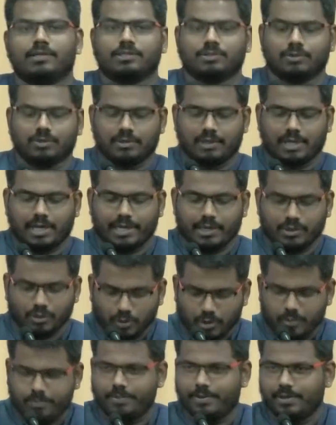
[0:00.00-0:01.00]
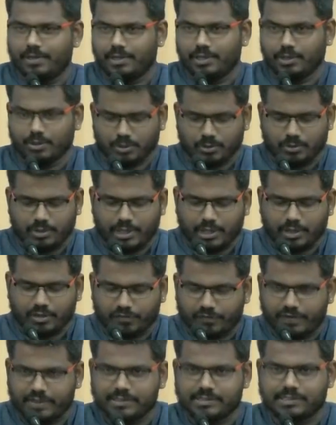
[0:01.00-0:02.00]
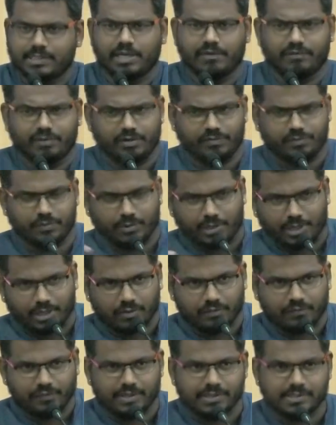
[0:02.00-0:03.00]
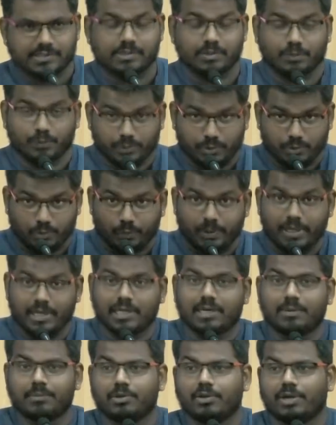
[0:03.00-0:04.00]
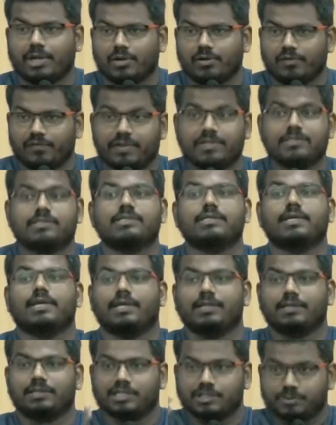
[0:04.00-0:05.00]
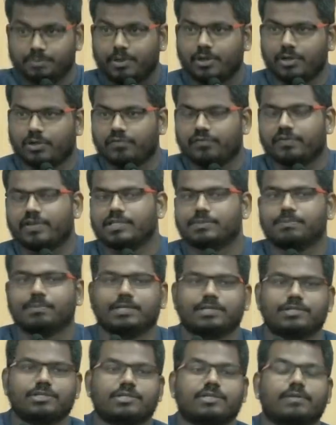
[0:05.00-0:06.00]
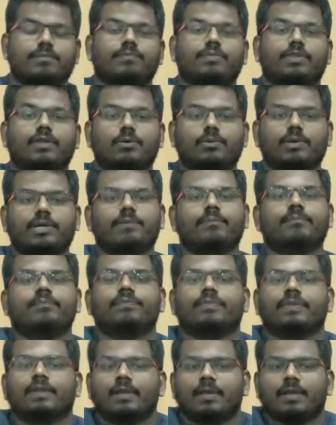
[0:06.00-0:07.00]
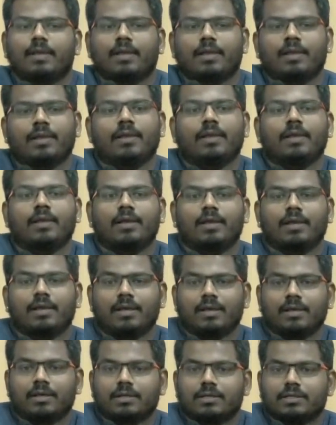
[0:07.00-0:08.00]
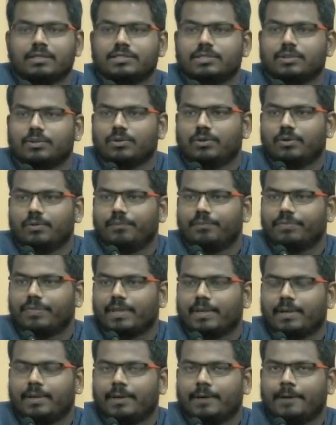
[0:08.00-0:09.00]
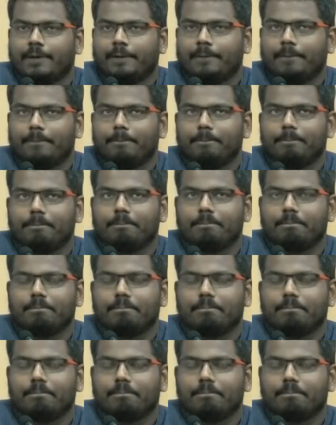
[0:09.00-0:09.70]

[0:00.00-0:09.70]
So I hope you don't take offense, and even if you take offense, you're welcome to take offense in the spirit of free speech. Okay? So,